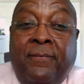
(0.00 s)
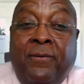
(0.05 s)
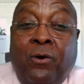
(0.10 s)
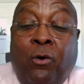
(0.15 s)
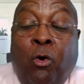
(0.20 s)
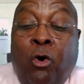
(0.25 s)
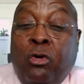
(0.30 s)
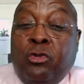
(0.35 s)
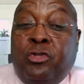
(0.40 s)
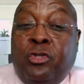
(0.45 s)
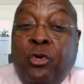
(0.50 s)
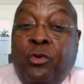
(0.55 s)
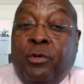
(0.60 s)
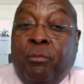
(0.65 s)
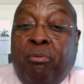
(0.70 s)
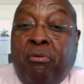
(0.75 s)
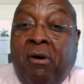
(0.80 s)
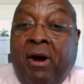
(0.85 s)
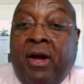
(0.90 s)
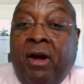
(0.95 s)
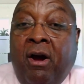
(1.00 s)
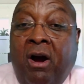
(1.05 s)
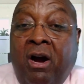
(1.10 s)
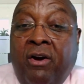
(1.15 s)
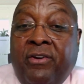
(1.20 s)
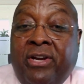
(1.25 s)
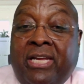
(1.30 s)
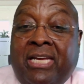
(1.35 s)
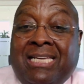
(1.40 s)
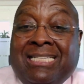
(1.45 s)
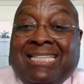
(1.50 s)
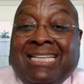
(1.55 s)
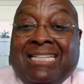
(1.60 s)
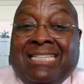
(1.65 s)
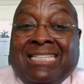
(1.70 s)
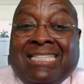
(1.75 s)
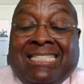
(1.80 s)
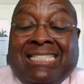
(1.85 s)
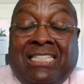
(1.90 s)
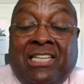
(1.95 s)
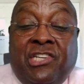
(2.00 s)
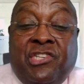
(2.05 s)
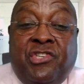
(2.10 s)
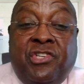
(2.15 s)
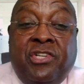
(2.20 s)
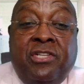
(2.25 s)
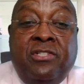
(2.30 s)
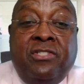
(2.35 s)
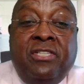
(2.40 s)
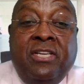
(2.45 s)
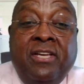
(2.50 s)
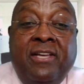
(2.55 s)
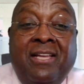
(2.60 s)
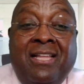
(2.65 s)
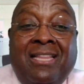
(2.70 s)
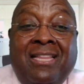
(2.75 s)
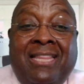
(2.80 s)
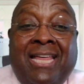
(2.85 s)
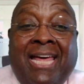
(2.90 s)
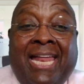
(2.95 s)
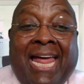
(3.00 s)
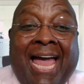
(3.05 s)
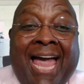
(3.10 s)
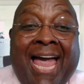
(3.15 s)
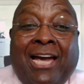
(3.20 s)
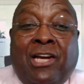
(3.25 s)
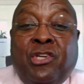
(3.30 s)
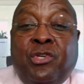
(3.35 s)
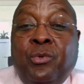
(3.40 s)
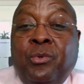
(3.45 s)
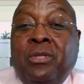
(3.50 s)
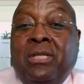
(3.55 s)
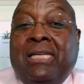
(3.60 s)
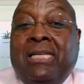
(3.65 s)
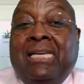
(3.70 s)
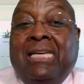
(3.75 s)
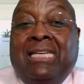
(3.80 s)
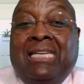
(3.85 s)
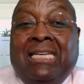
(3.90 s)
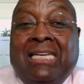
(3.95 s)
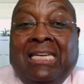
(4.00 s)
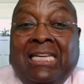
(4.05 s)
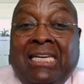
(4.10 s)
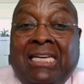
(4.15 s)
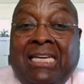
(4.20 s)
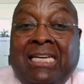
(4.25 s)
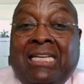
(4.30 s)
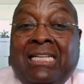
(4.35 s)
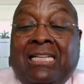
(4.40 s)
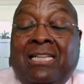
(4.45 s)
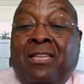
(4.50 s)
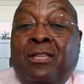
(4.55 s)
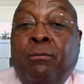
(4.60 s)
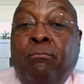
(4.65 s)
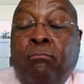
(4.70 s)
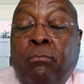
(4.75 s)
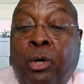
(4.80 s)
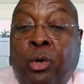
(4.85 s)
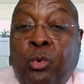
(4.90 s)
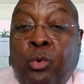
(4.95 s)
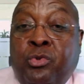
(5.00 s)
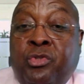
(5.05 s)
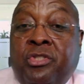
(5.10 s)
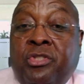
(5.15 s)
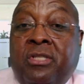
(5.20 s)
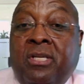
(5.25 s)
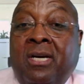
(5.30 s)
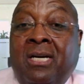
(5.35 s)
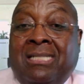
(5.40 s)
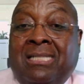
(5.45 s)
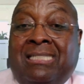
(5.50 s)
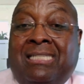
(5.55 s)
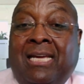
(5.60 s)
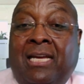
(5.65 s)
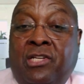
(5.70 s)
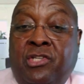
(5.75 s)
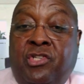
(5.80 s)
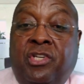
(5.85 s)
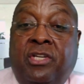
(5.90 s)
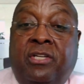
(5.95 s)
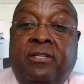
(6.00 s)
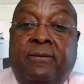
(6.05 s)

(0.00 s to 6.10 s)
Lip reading: Also, the priorities and decisions that actually need the most attention.